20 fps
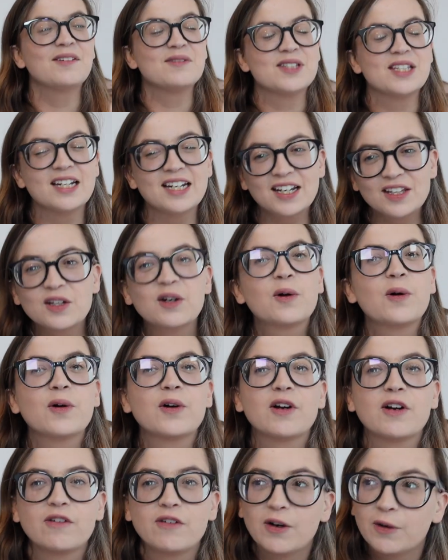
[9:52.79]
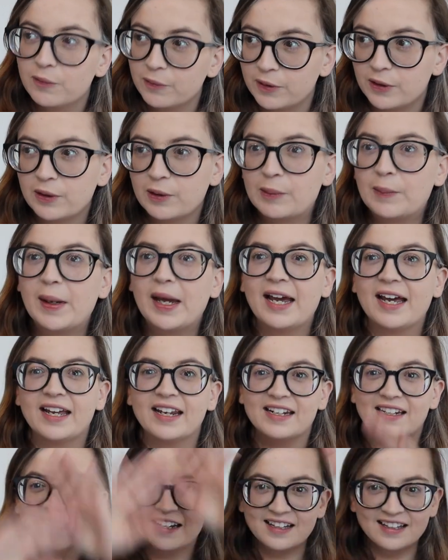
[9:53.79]
I'm sitting in the corner of our room,
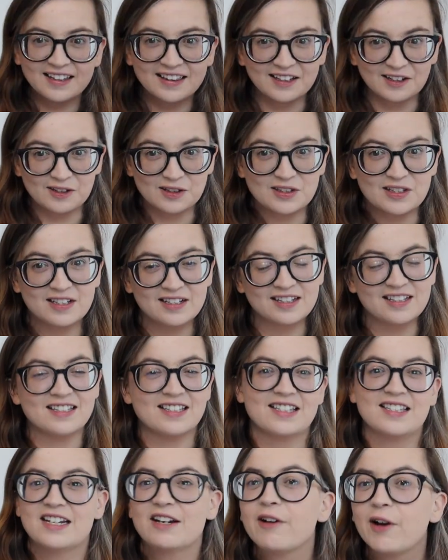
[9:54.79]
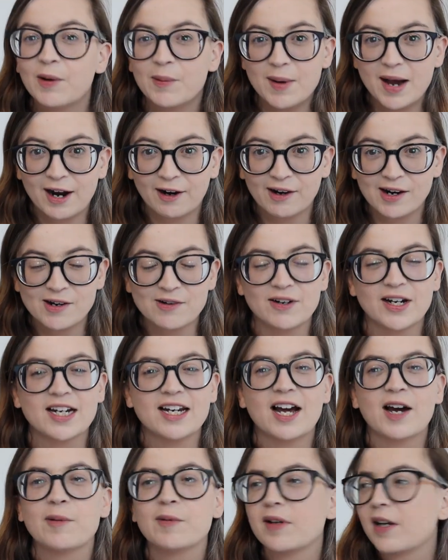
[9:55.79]
and there's zero background right
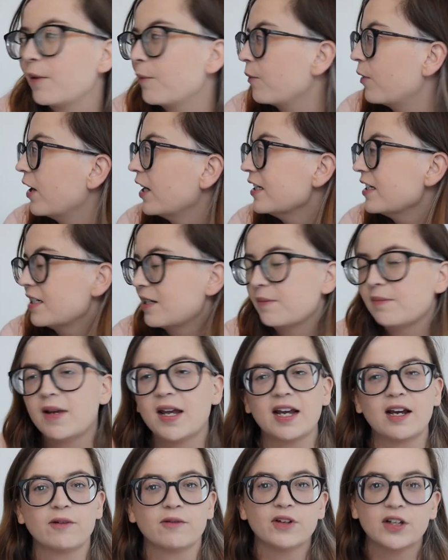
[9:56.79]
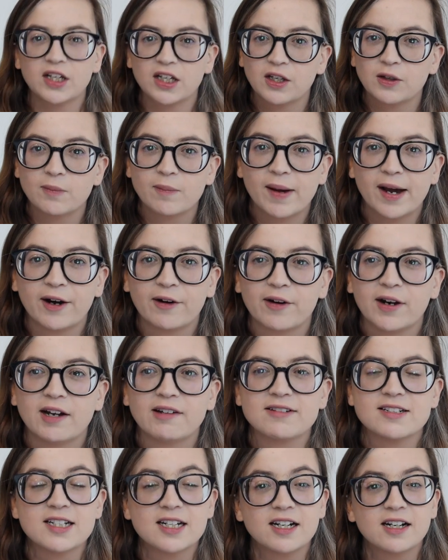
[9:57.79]
now, but I want to make a really cute
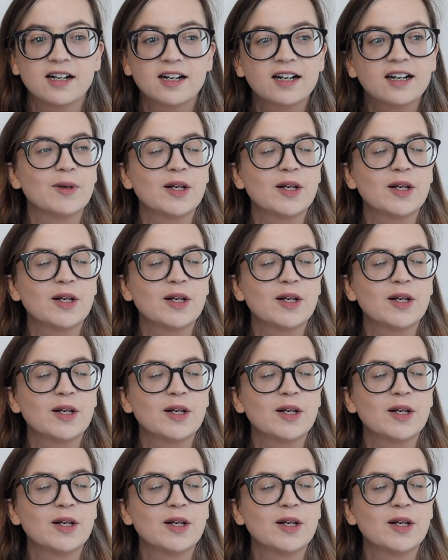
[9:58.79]
background here,